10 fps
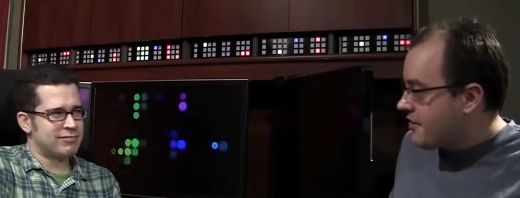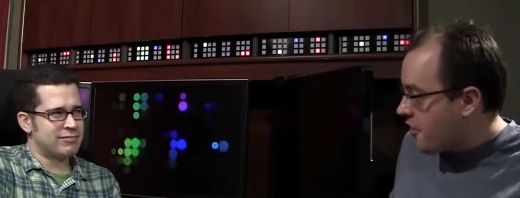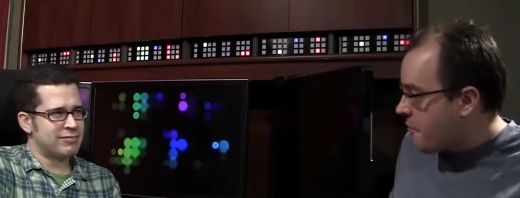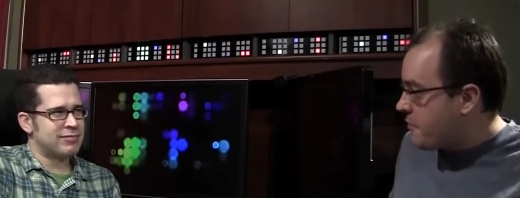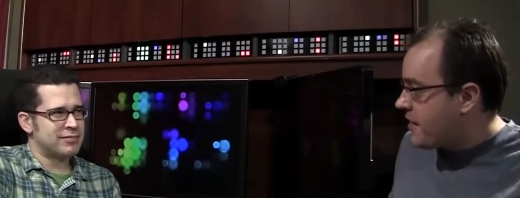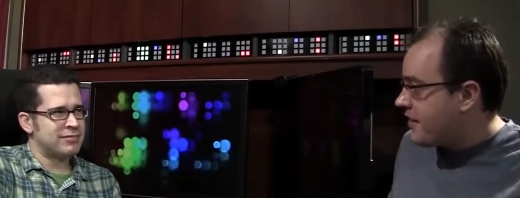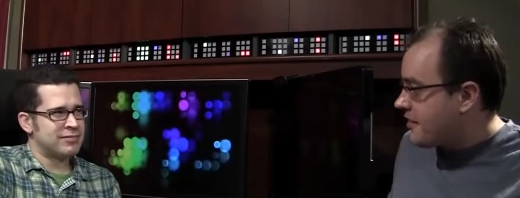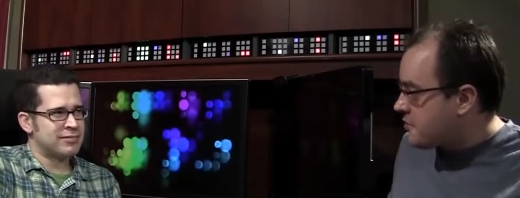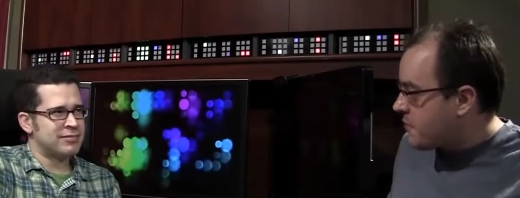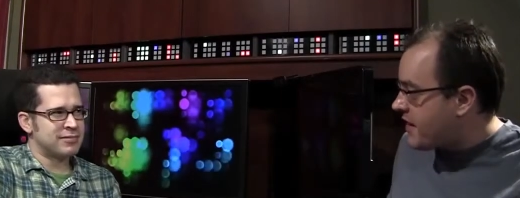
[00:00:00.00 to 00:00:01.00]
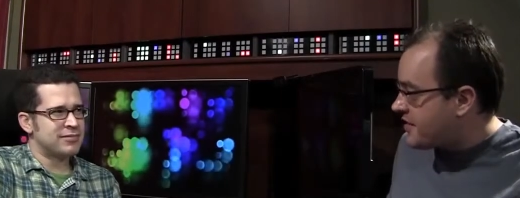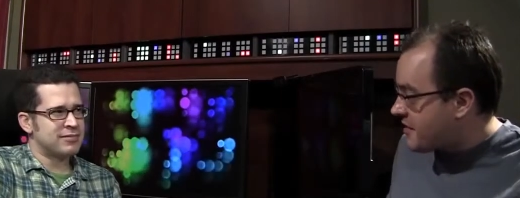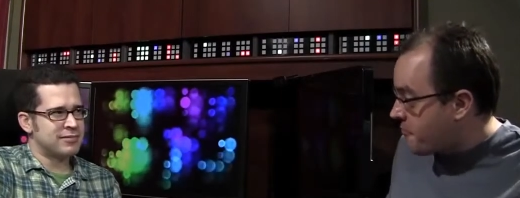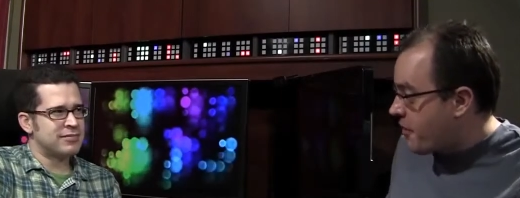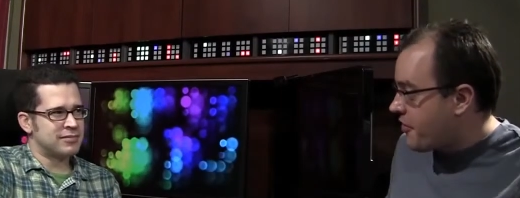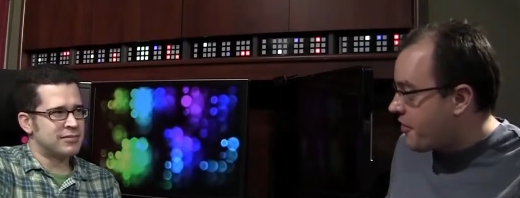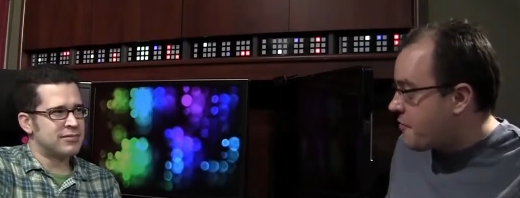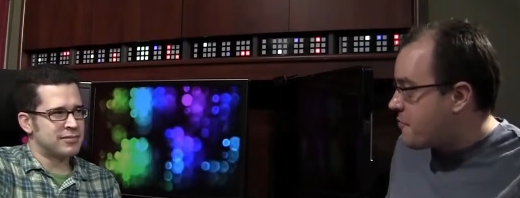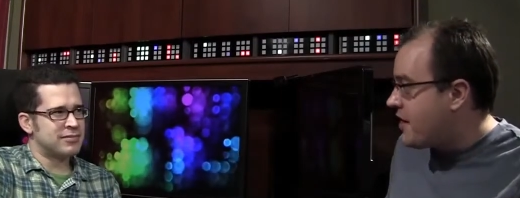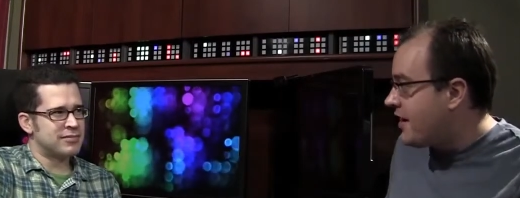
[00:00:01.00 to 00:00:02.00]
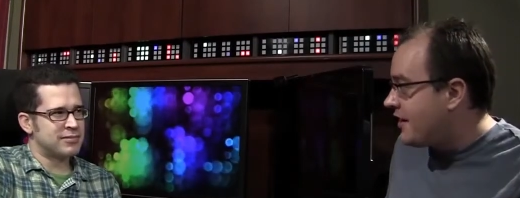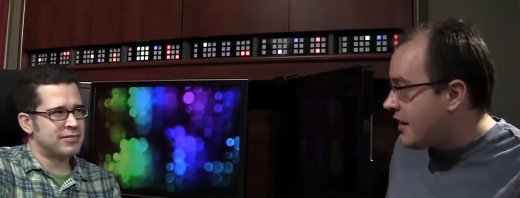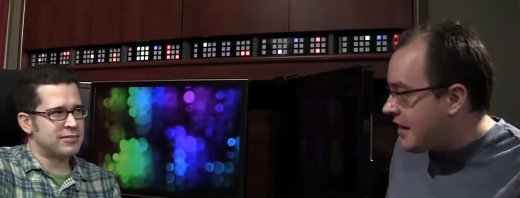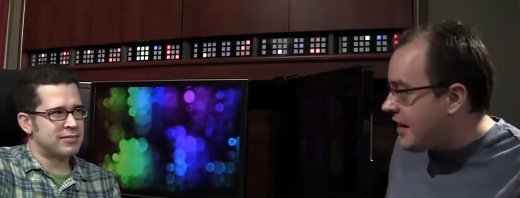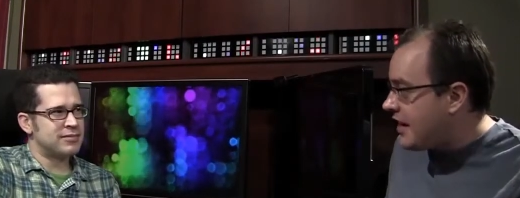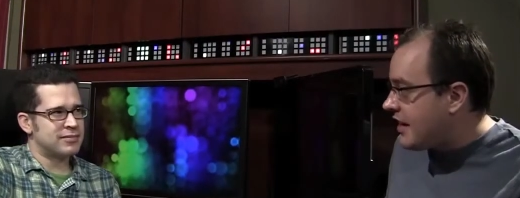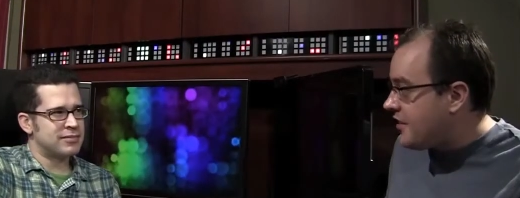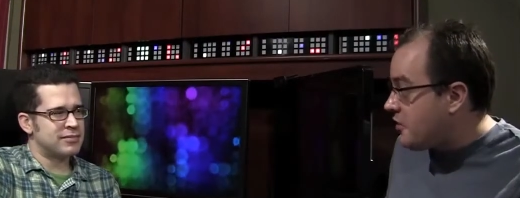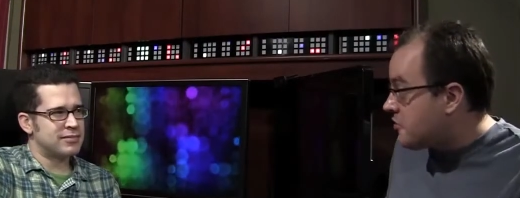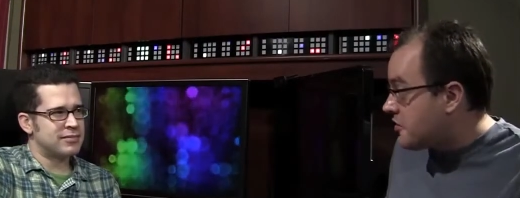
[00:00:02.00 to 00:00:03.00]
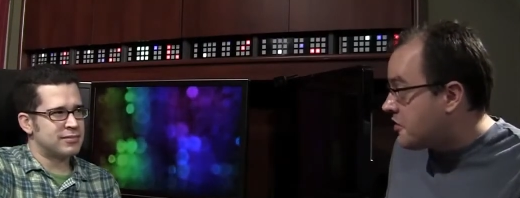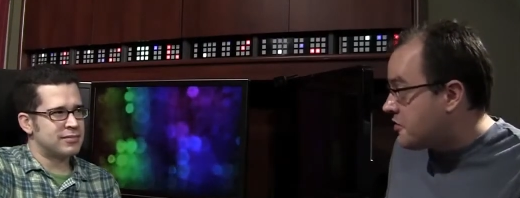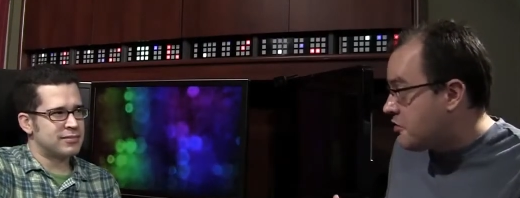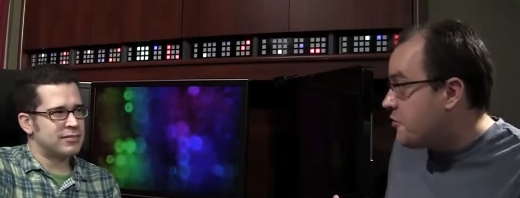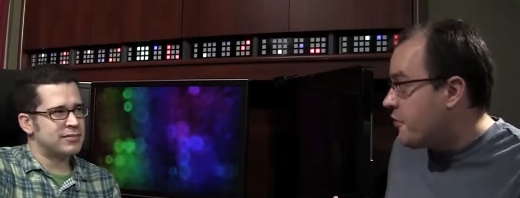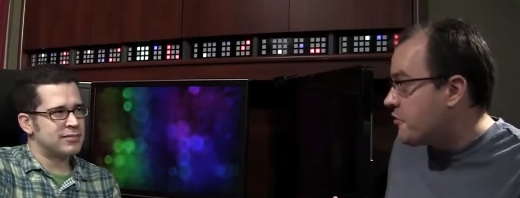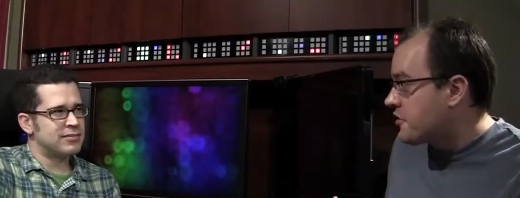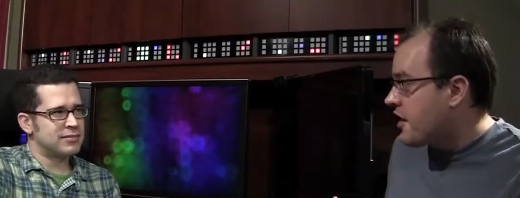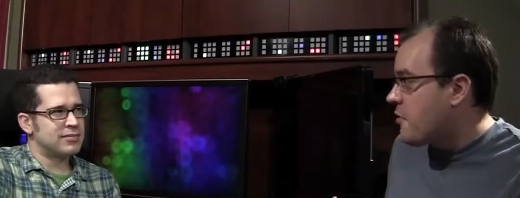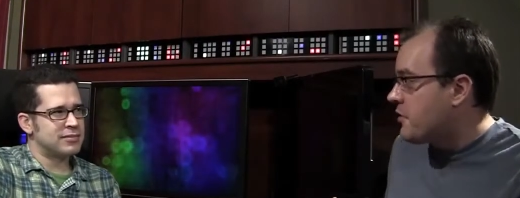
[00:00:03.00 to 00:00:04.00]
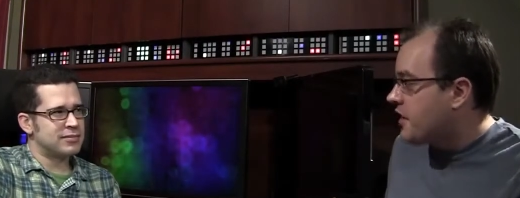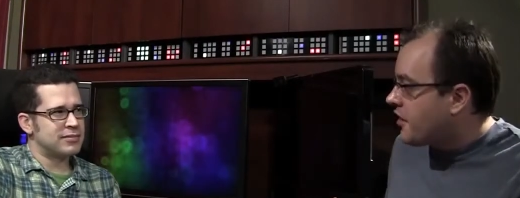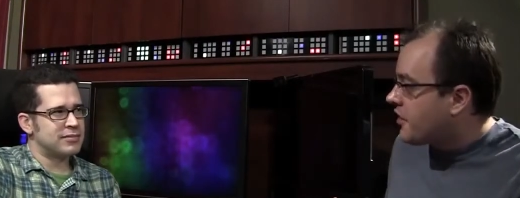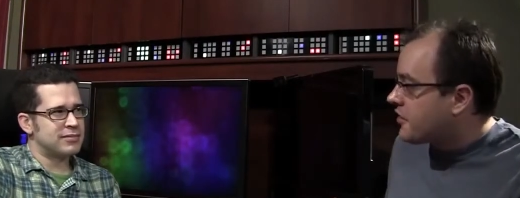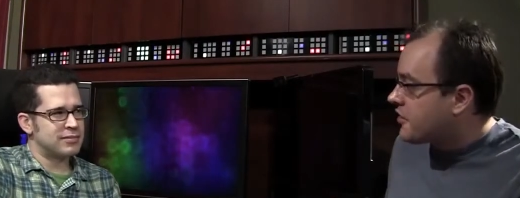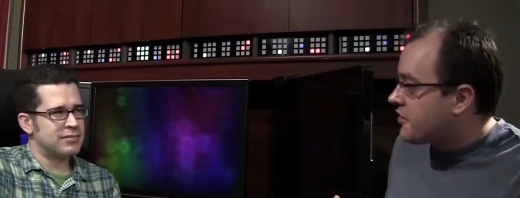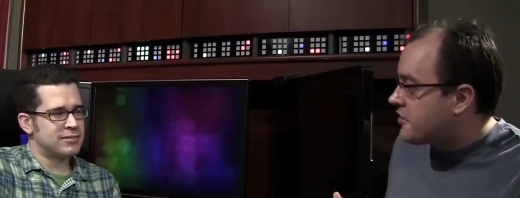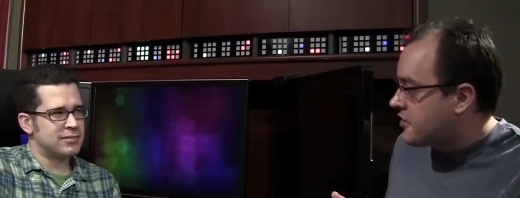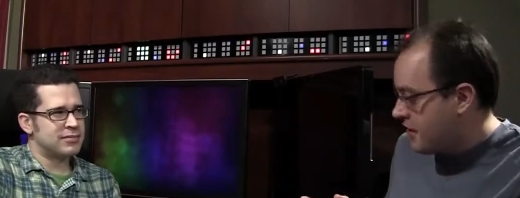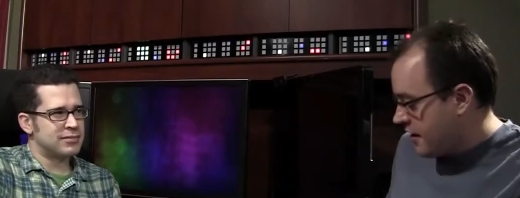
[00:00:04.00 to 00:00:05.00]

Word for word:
Speaker 1: thumb being the space and one thumb being the E, those are the two most common characters,